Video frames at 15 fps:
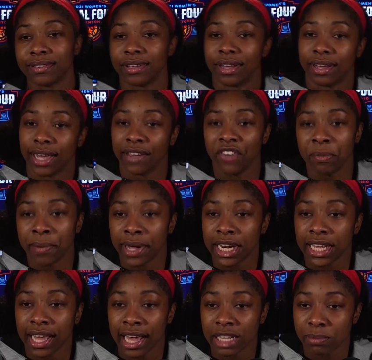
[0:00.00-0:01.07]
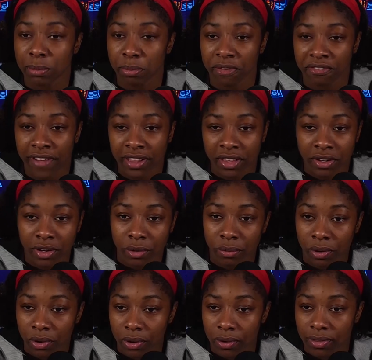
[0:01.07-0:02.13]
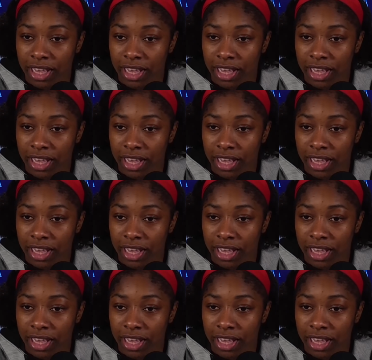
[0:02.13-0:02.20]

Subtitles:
everybody has been perfecting their role.